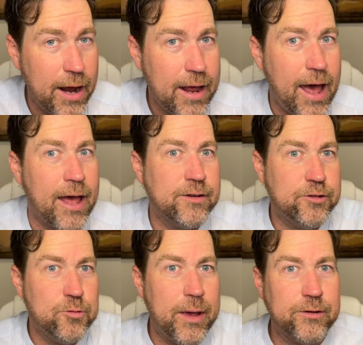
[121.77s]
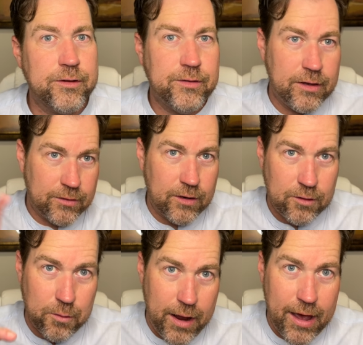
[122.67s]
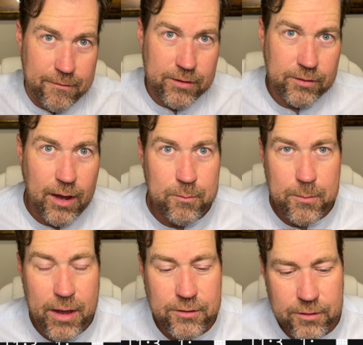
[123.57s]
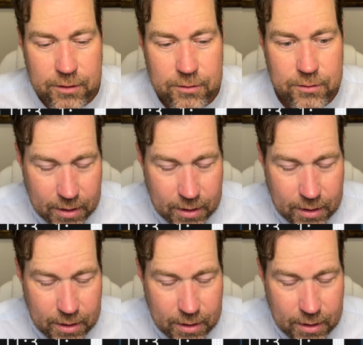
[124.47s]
to add two matrices that don't have the same dimensions,